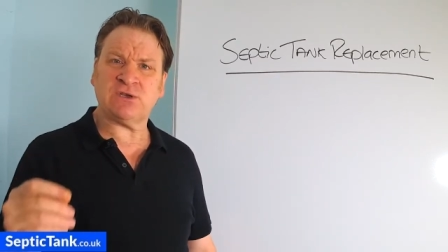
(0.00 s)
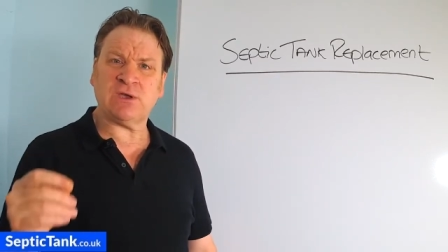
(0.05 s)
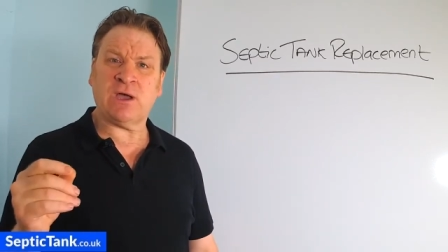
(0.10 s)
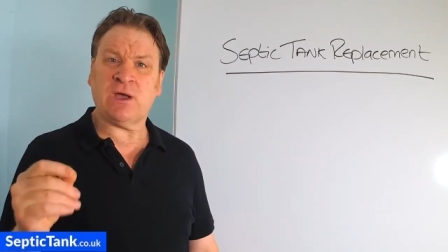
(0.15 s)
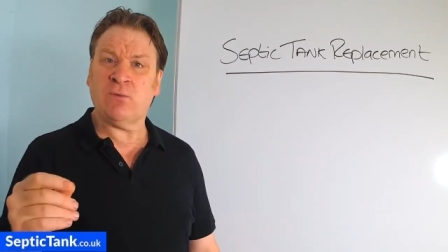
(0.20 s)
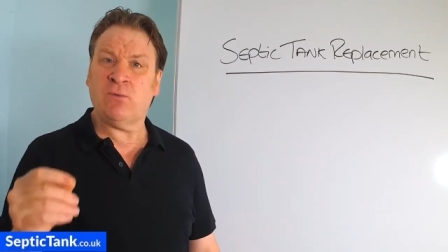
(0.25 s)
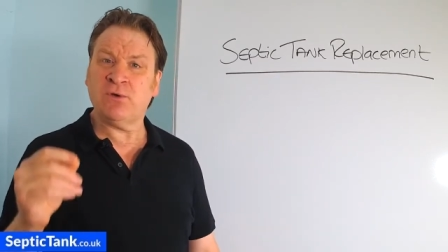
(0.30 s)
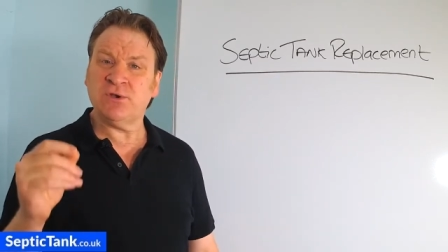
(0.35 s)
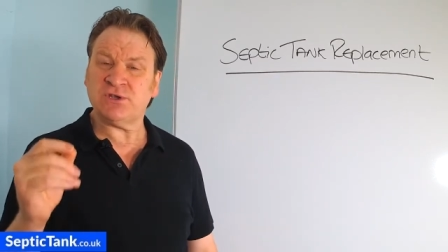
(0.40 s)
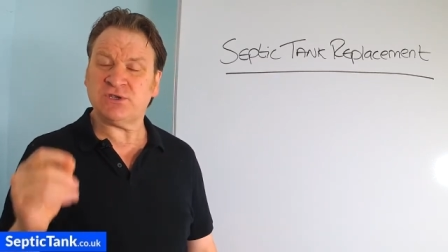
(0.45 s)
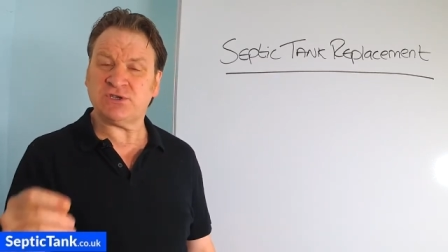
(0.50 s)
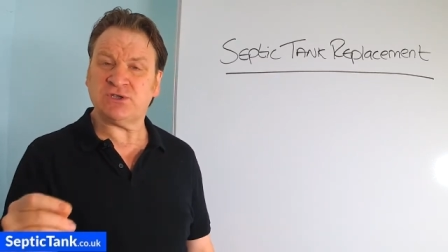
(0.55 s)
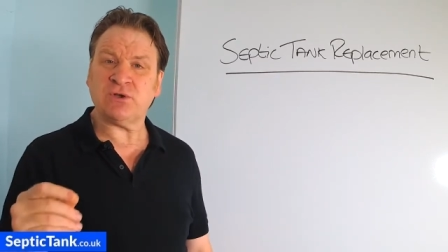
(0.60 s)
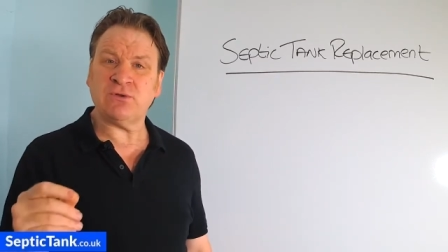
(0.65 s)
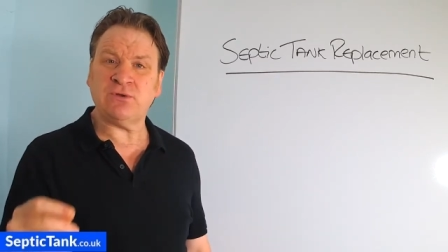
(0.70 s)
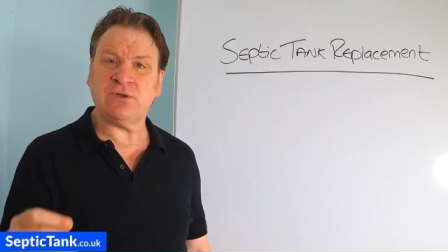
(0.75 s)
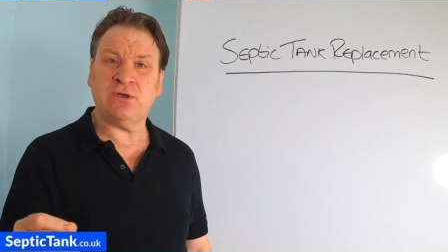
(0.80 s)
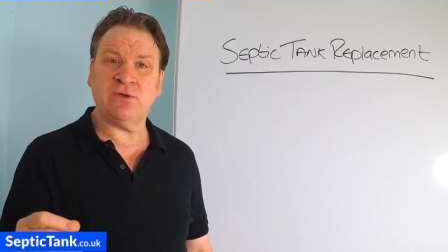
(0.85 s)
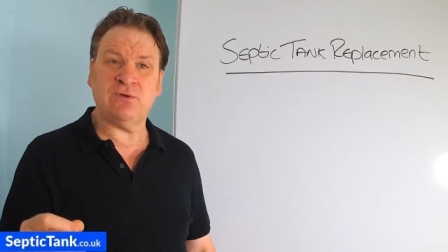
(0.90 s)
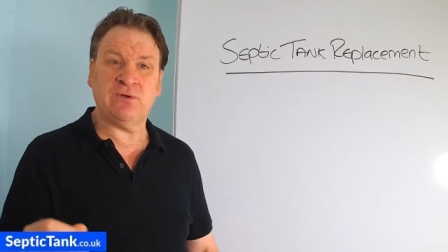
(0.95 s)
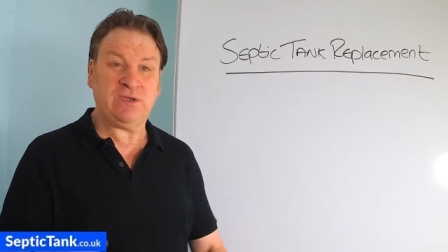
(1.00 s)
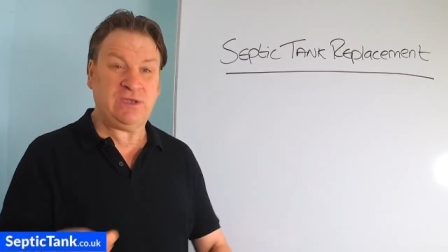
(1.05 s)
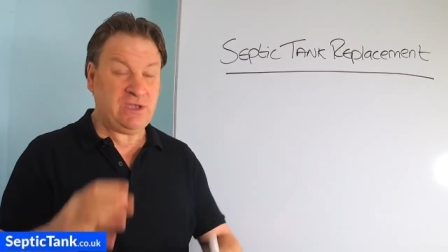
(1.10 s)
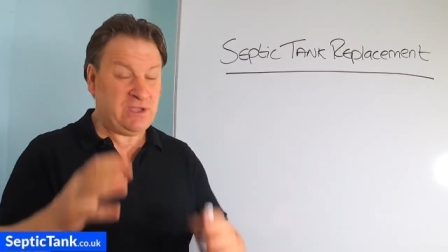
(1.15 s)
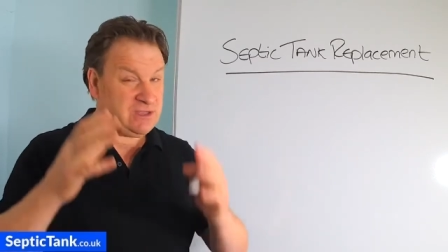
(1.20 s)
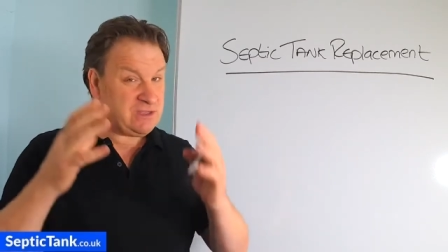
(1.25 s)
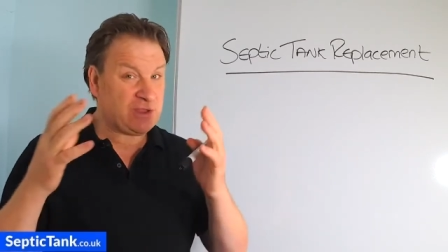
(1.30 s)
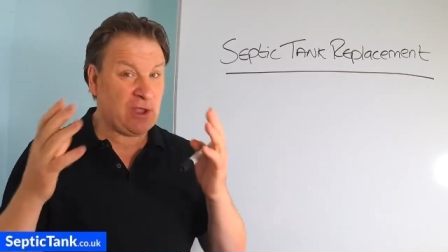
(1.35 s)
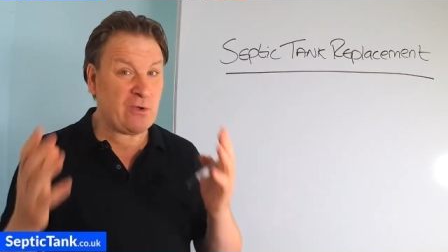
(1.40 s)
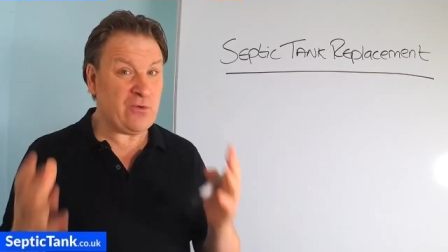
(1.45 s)
I want to show you you
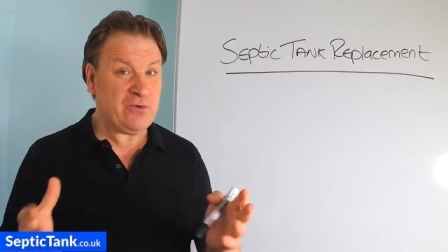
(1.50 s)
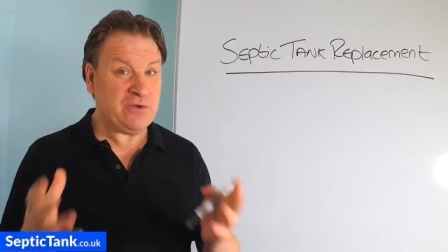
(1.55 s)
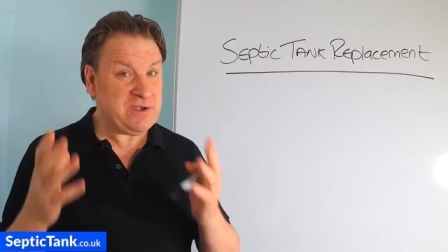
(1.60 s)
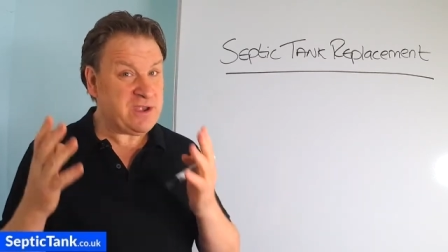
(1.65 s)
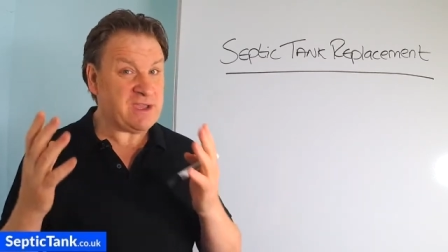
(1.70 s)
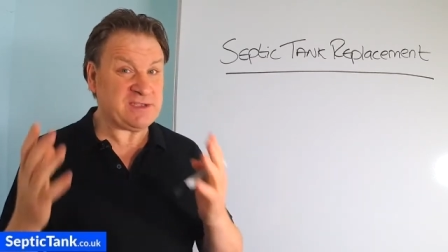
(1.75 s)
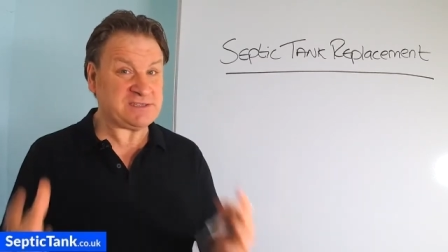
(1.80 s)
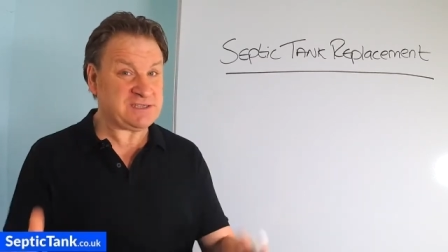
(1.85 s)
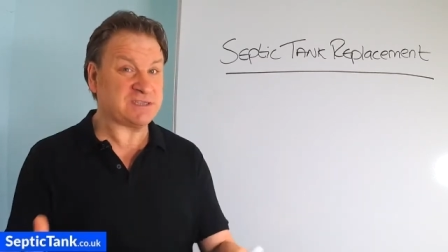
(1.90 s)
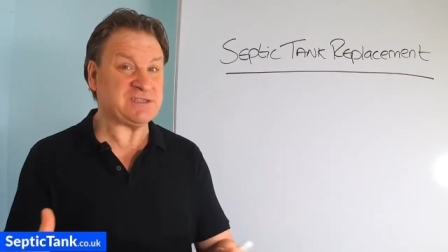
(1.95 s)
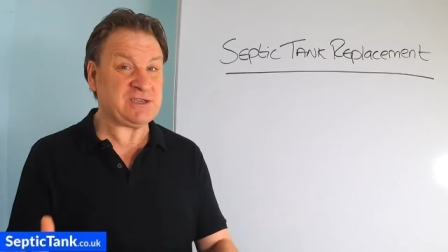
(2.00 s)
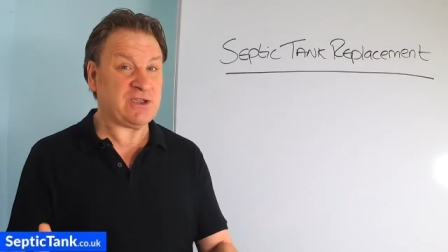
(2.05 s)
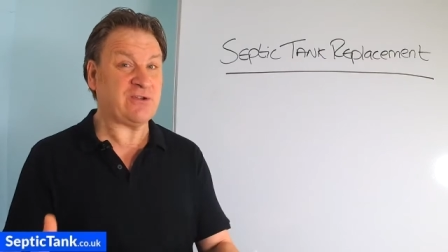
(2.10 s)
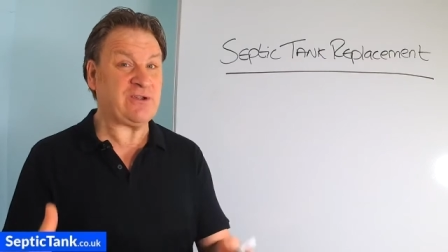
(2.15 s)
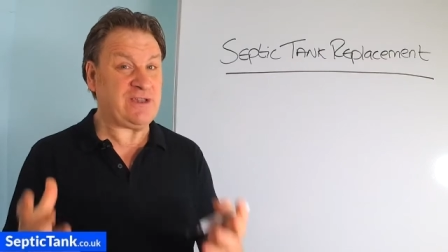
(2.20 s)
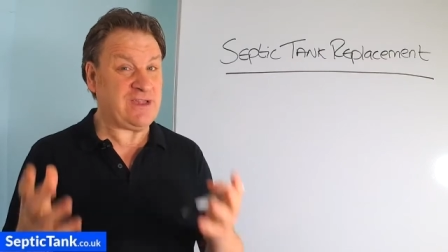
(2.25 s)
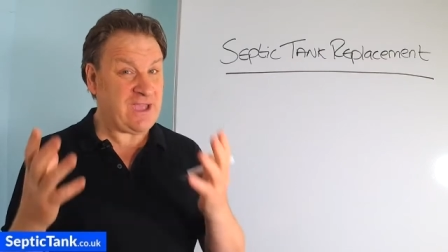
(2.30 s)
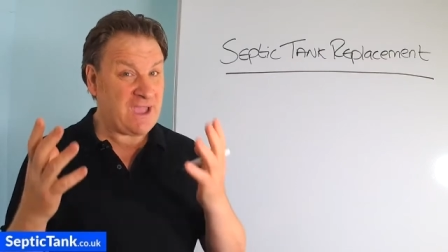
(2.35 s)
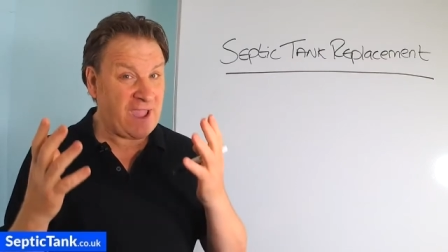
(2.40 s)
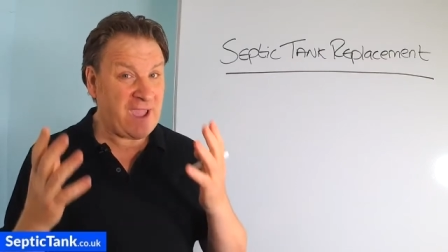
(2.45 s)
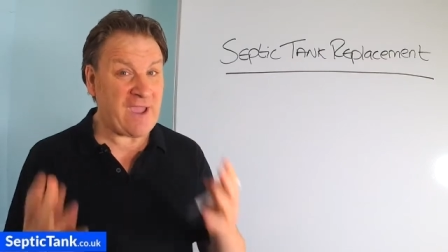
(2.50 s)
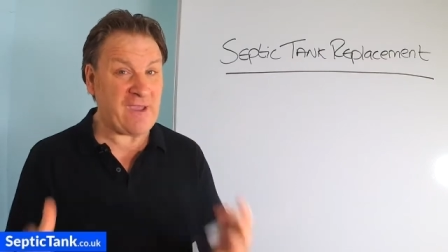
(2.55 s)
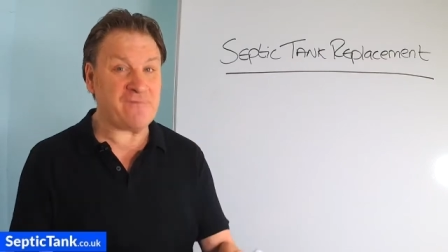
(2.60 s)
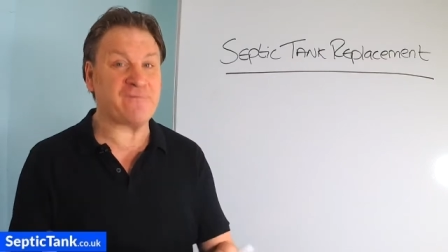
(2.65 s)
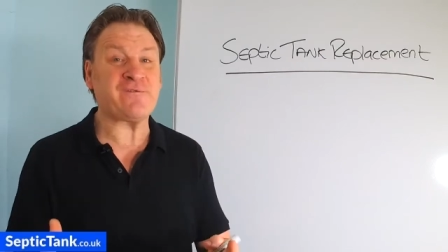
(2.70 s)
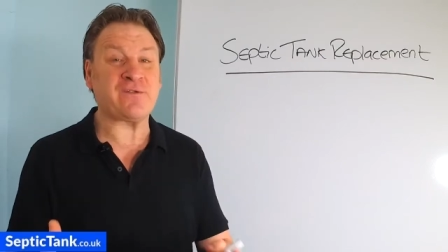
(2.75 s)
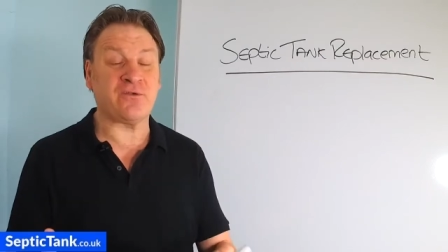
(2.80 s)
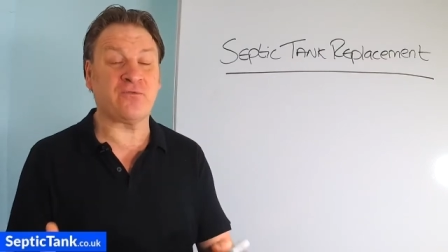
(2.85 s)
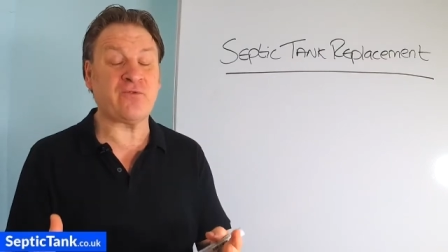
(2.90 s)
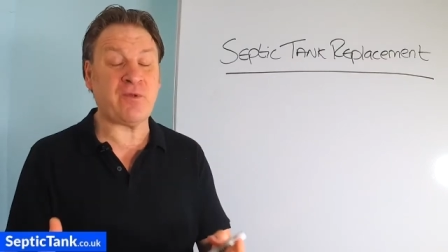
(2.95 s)
don't necessarily
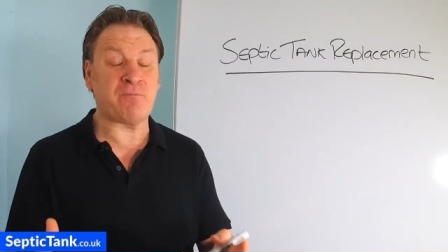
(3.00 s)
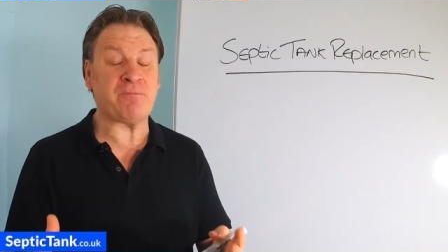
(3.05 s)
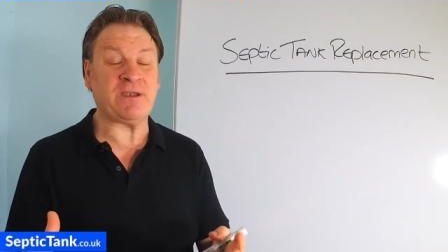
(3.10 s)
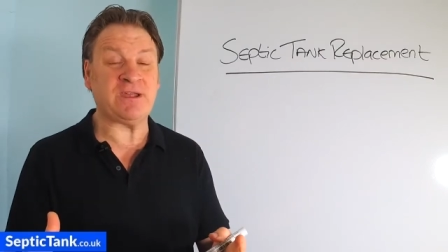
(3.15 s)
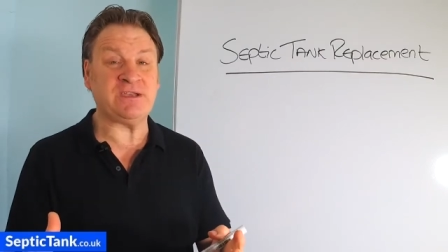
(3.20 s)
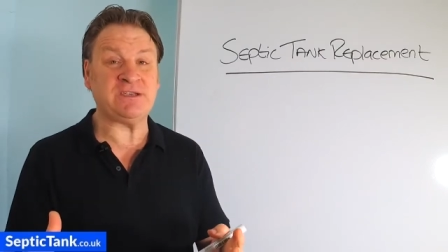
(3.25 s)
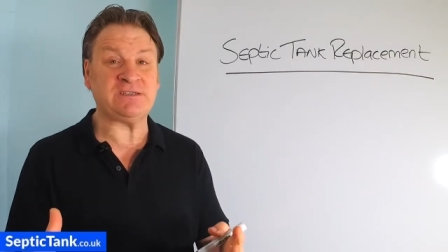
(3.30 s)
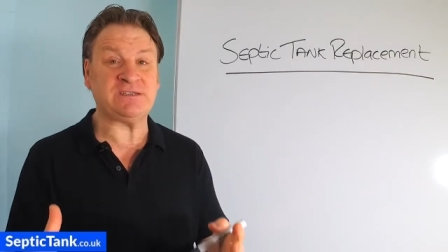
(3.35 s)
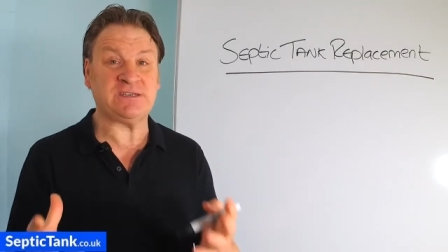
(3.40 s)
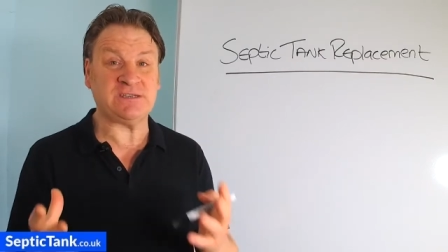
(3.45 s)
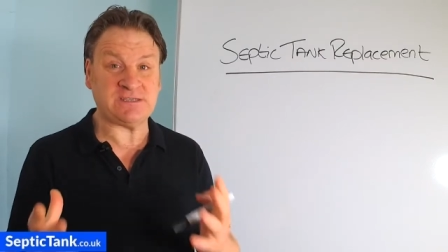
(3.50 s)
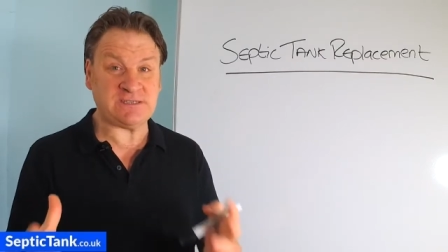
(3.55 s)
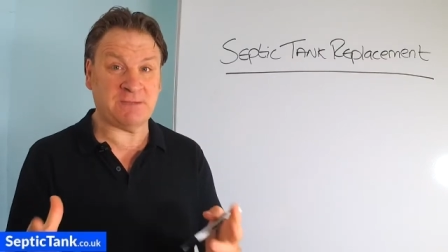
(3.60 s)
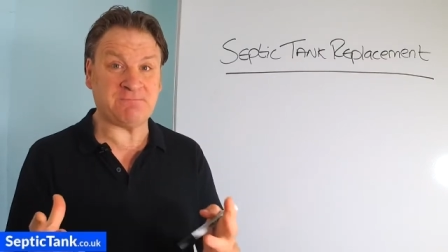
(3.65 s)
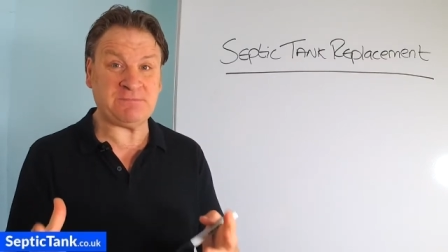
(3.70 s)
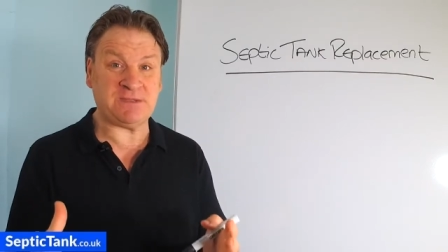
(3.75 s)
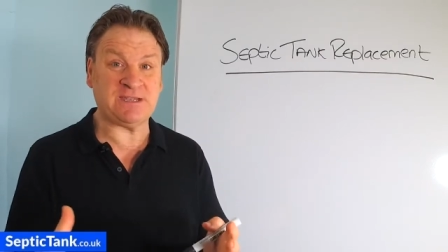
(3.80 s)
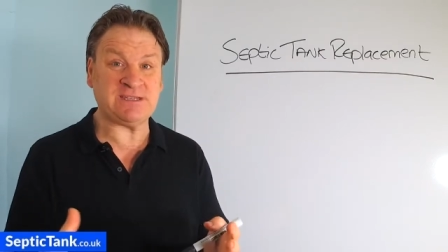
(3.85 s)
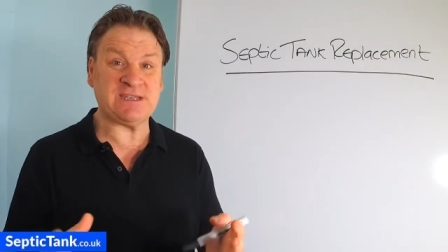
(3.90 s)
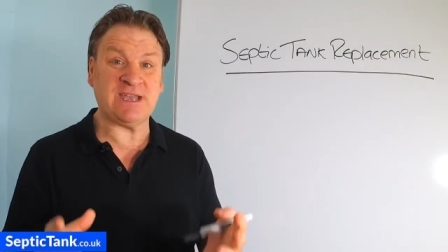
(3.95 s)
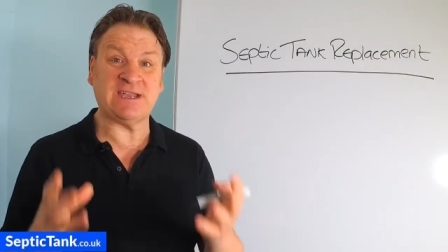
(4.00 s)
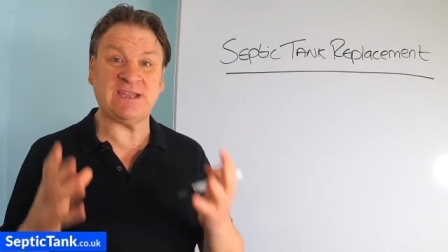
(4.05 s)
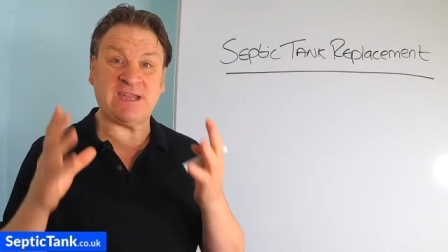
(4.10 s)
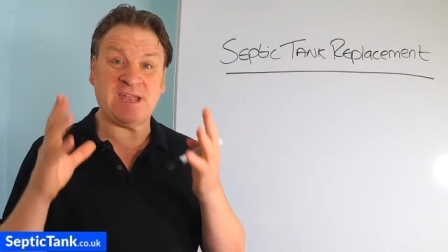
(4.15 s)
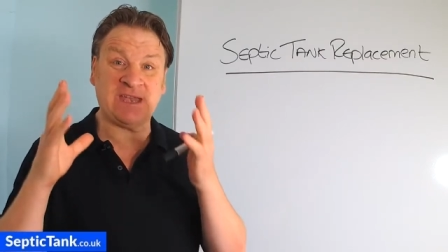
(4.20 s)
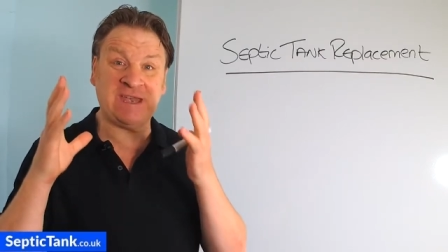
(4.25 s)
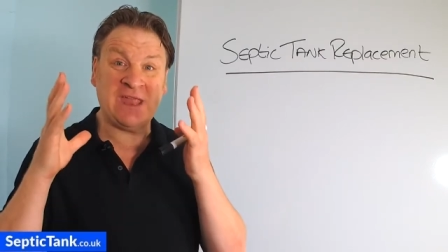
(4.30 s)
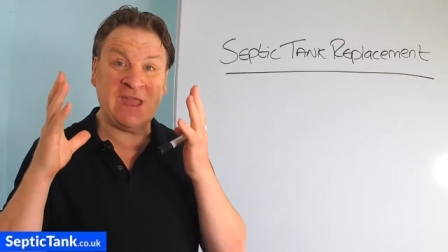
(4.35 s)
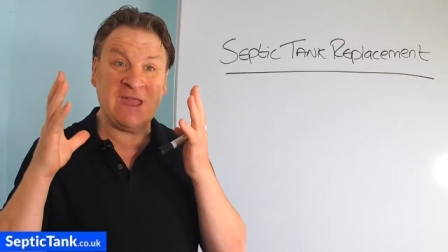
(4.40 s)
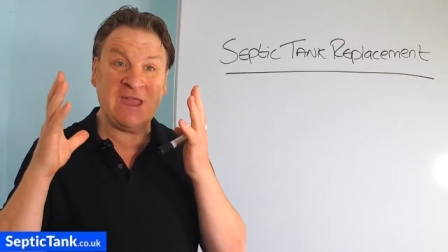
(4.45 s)
have to replace your septic tank and